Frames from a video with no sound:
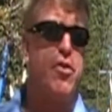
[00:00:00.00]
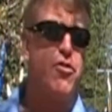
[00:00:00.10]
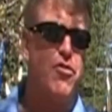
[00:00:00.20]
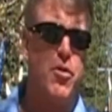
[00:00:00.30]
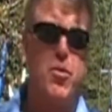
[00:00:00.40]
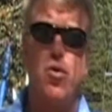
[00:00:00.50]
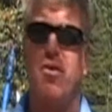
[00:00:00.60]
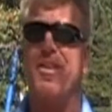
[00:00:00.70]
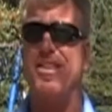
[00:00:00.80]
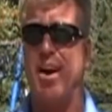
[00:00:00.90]
consumer
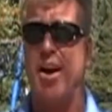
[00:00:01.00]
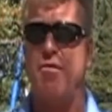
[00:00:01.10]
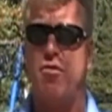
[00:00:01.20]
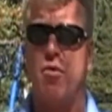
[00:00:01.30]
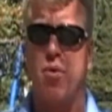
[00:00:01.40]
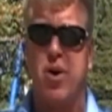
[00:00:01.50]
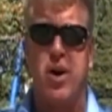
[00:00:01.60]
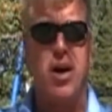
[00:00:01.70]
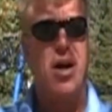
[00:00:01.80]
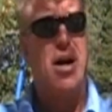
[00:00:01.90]
or the dive store,